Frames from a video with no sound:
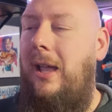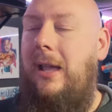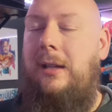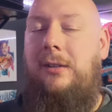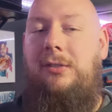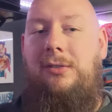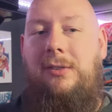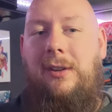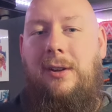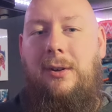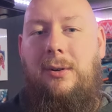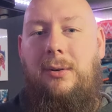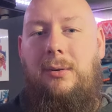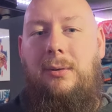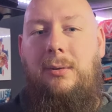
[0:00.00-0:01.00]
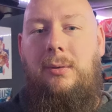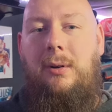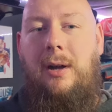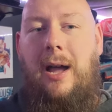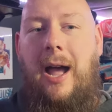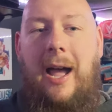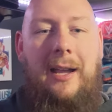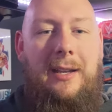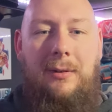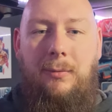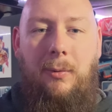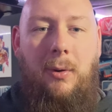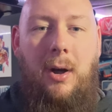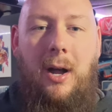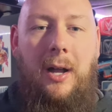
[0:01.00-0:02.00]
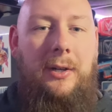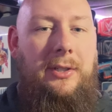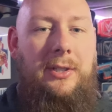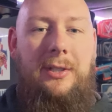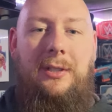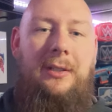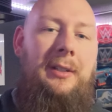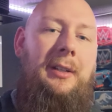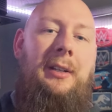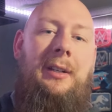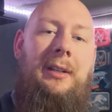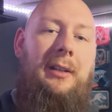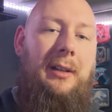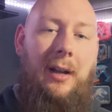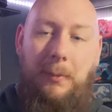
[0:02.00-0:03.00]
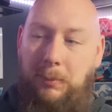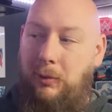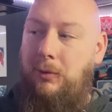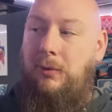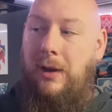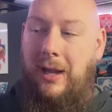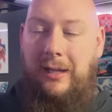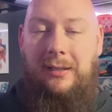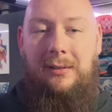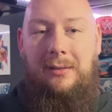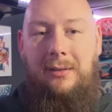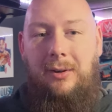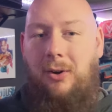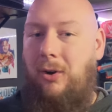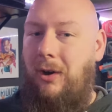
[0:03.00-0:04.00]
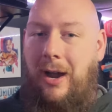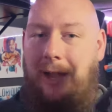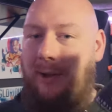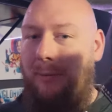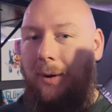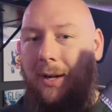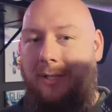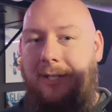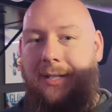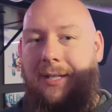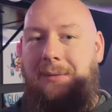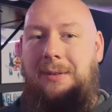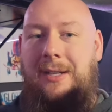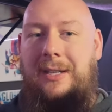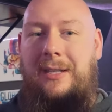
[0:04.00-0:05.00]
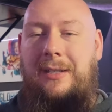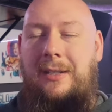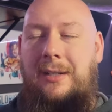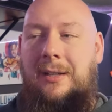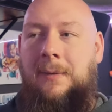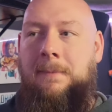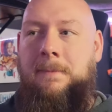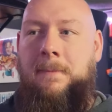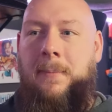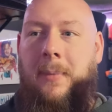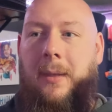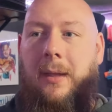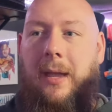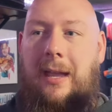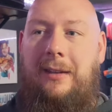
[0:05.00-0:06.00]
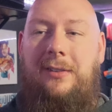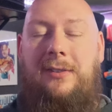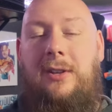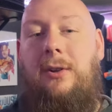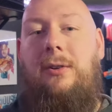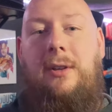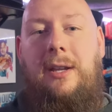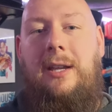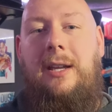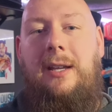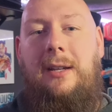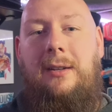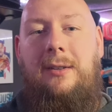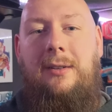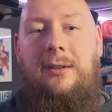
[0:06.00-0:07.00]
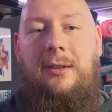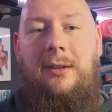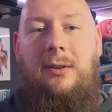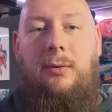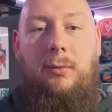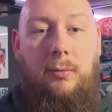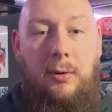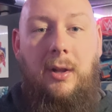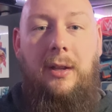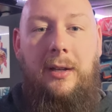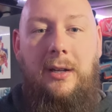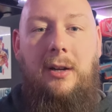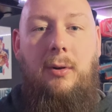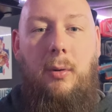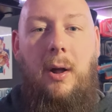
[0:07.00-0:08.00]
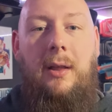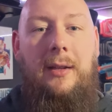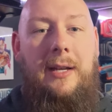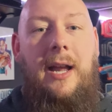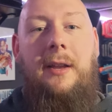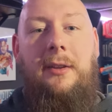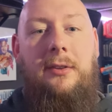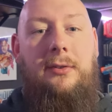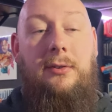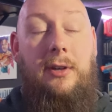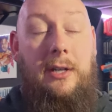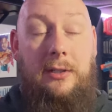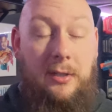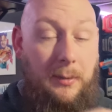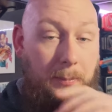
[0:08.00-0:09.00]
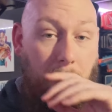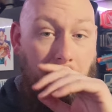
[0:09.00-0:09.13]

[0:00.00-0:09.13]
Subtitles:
And so I can watch a Blu-ray or I could watch a DVD and still get really good quality on the screen, to the